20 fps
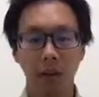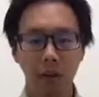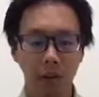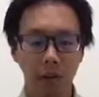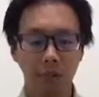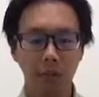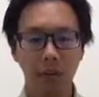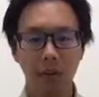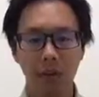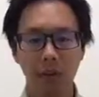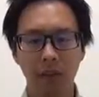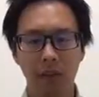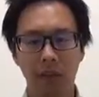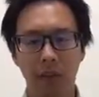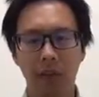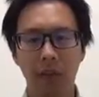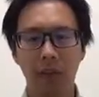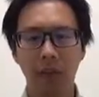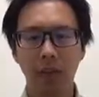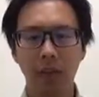often,
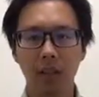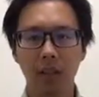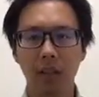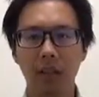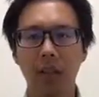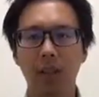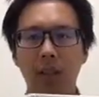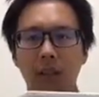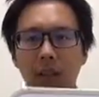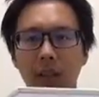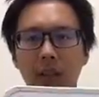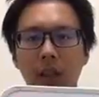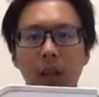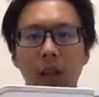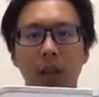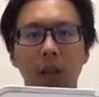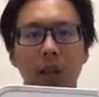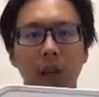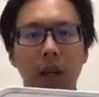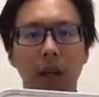then this
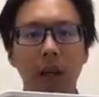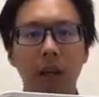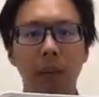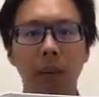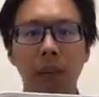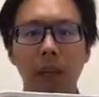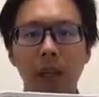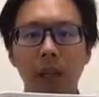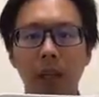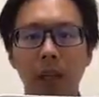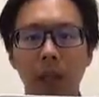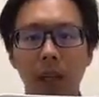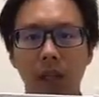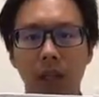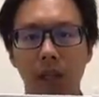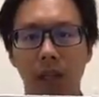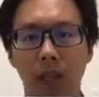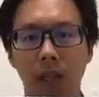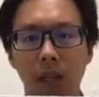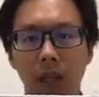might be
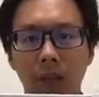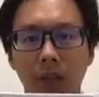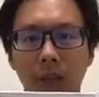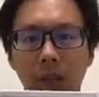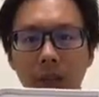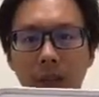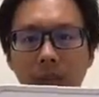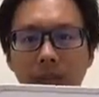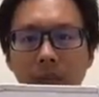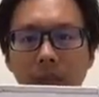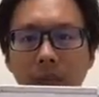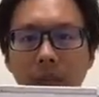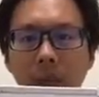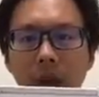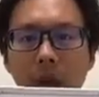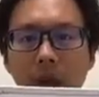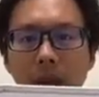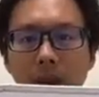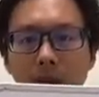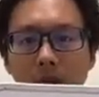
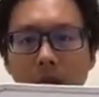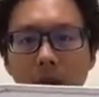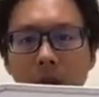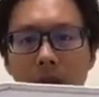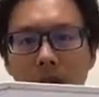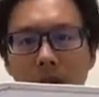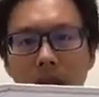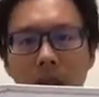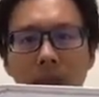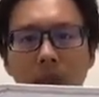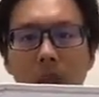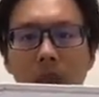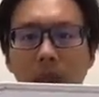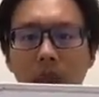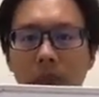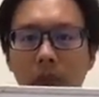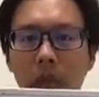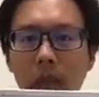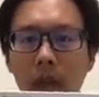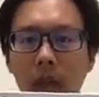the cause of
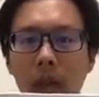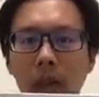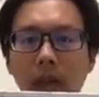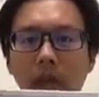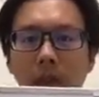your